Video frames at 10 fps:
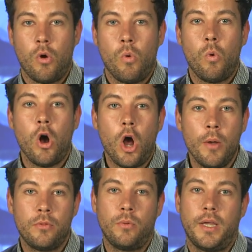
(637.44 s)
What
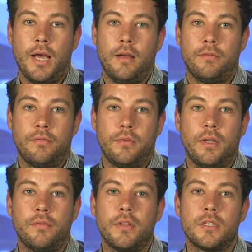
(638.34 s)
hope do we have
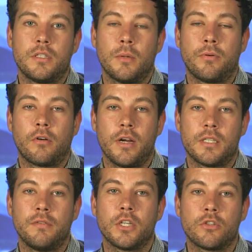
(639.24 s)
if this is the
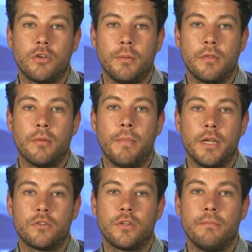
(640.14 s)
progressive extreme of the
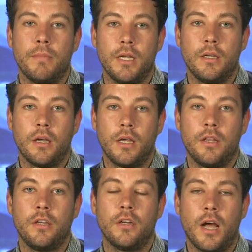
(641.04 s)
mainstream media in
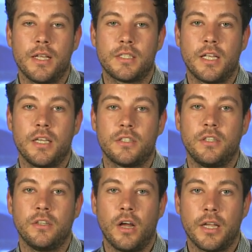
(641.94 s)
the United States
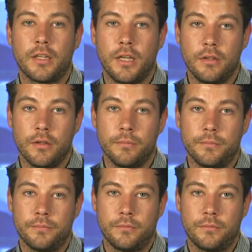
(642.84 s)
and United Kingdom?